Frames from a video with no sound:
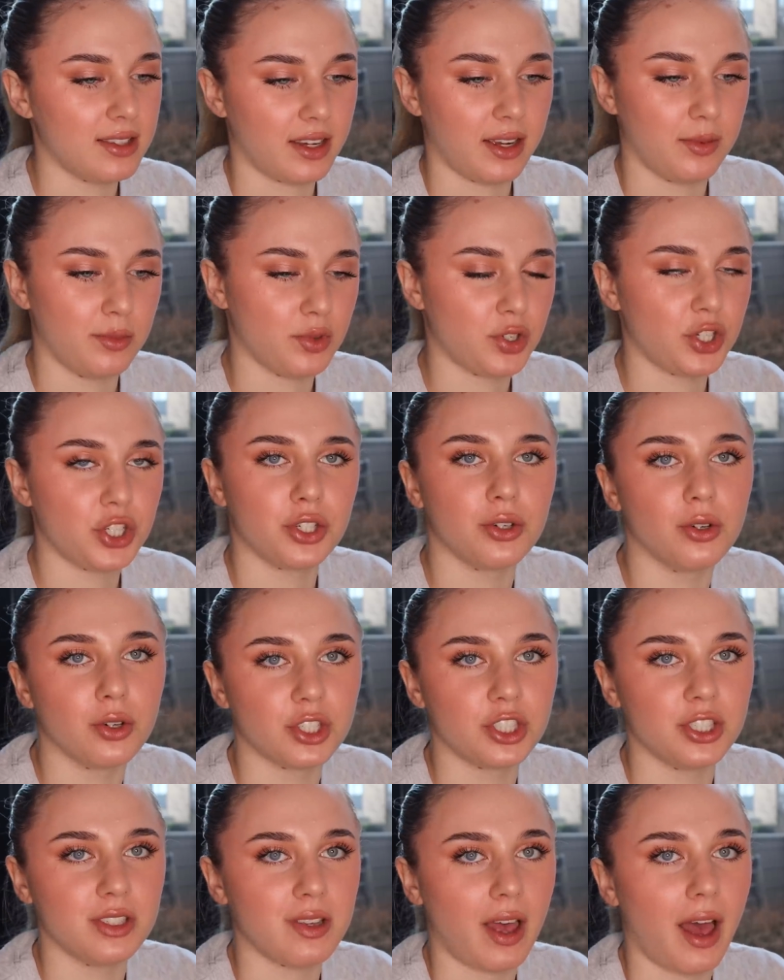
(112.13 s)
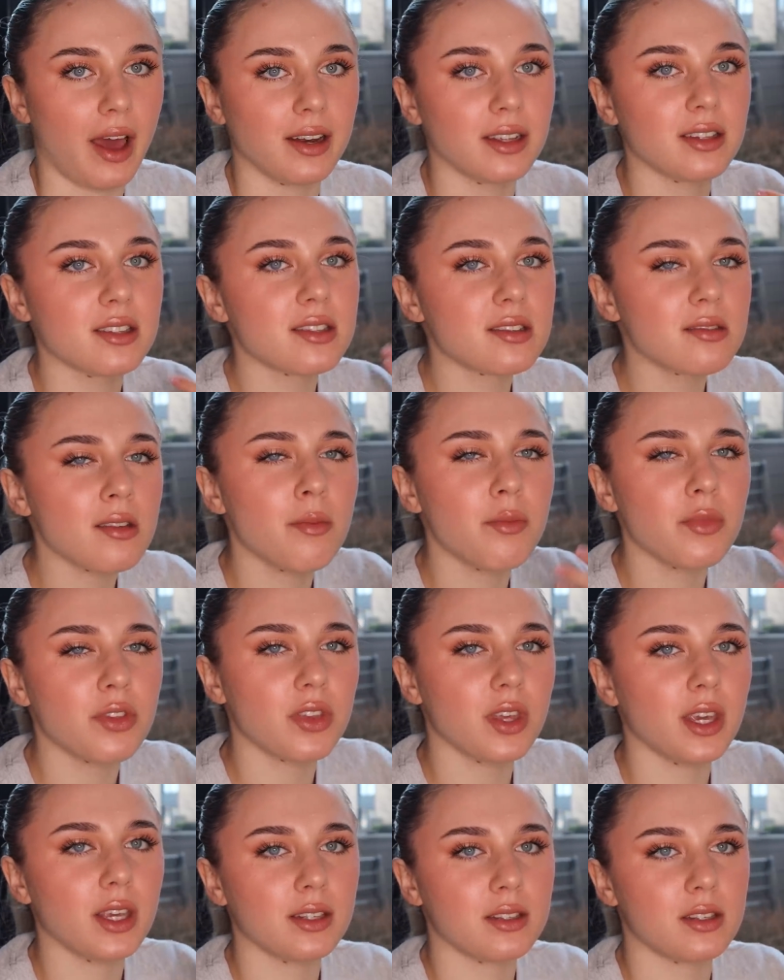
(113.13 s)
Like I'm sure she's added some
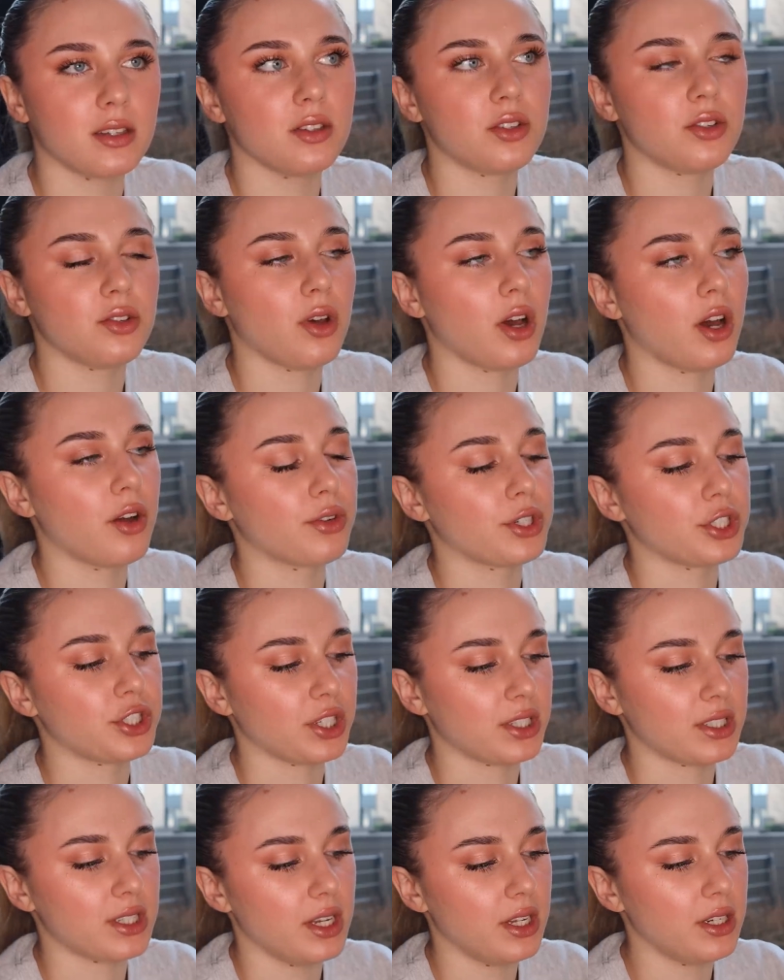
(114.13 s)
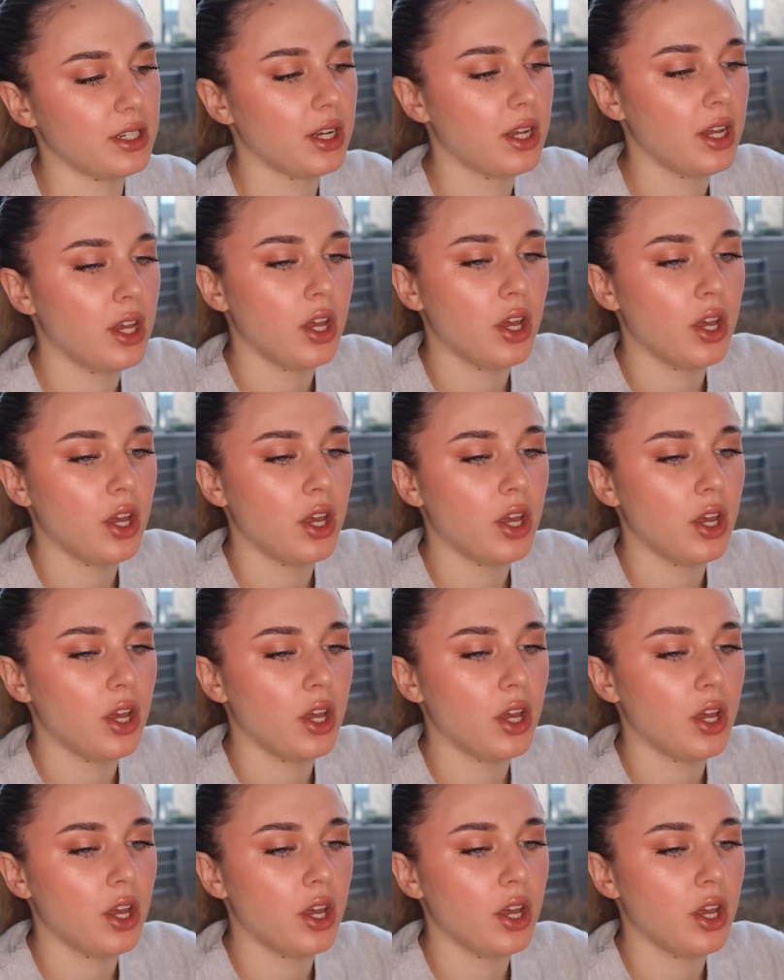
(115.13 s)
things into her restricted